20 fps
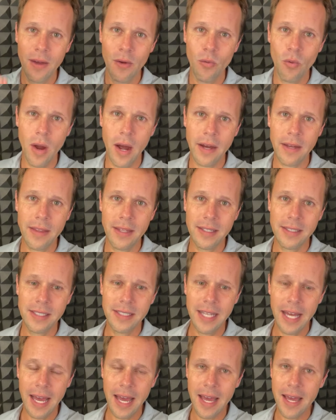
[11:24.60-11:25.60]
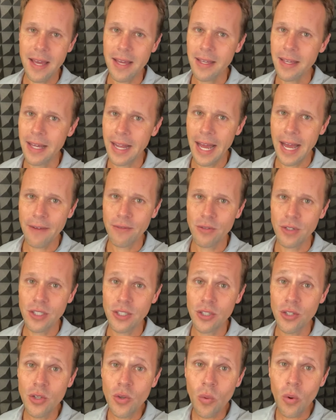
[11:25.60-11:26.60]
Rock this day. Get after
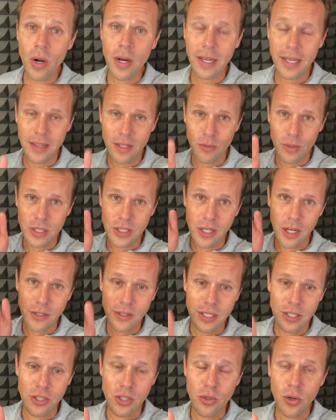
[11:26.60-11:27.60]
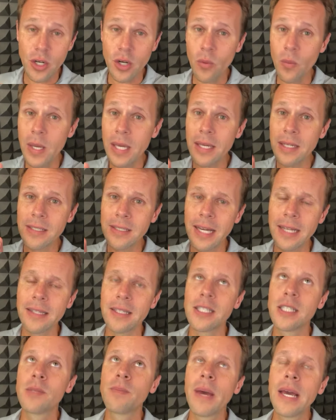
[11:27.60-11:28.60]
it. Do the work. Get the results. Enjoy your weekend. Take
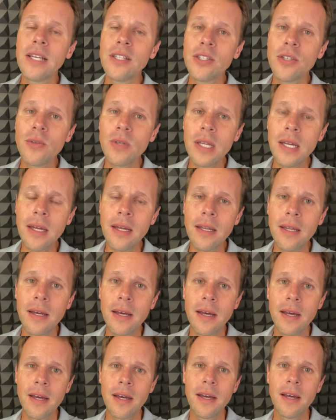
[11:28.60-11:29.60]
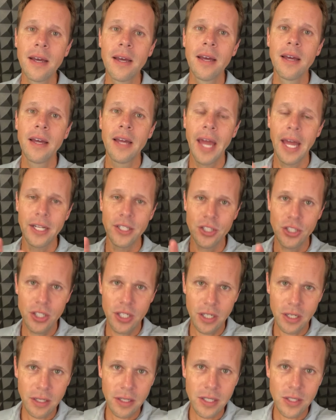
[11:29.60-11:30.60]
the space you need and
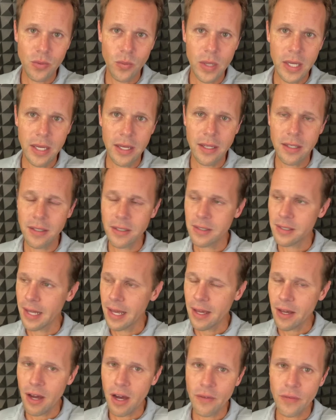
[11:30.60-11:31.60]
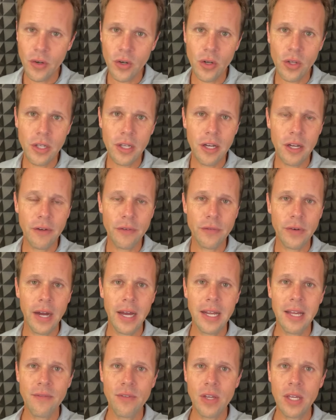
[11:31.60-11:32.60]
chill this weekend. Take off early on a
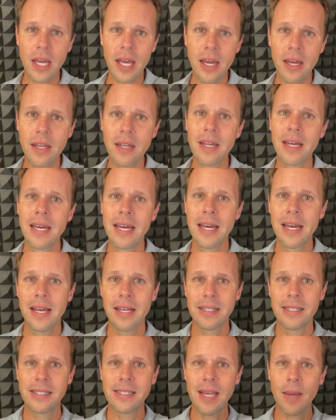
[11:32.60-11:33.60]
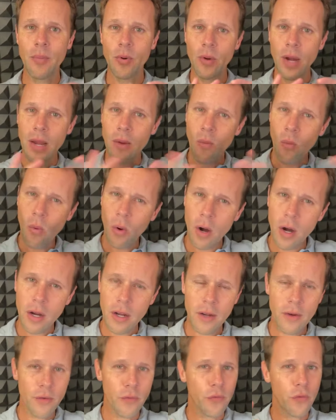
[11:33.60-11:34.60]
Friday if you can. Separate
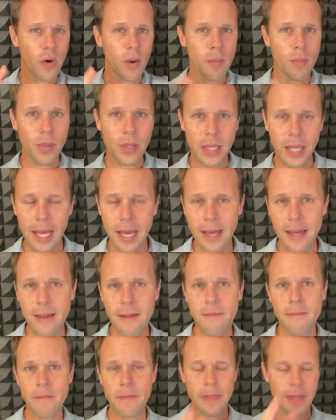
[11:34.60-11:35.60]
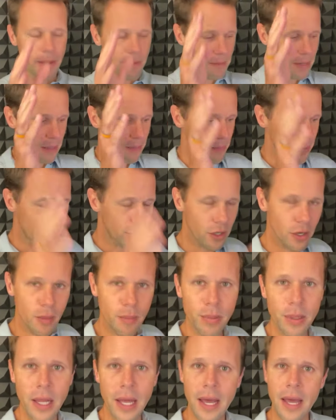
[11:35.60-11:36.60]
work from play and be pure
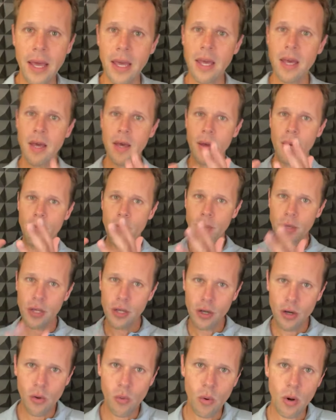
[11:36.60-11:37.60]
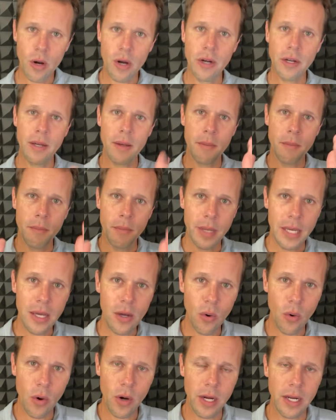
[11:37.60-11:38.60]
play, pure work.
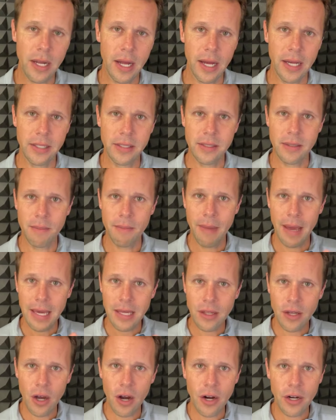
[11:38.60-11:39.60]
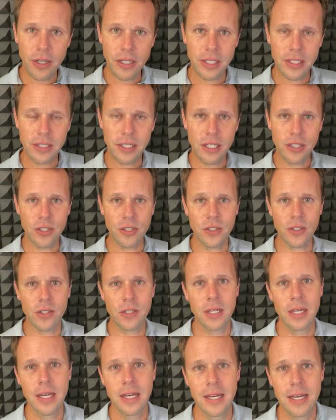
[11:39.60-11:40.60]
Be organized. Make the hard decisions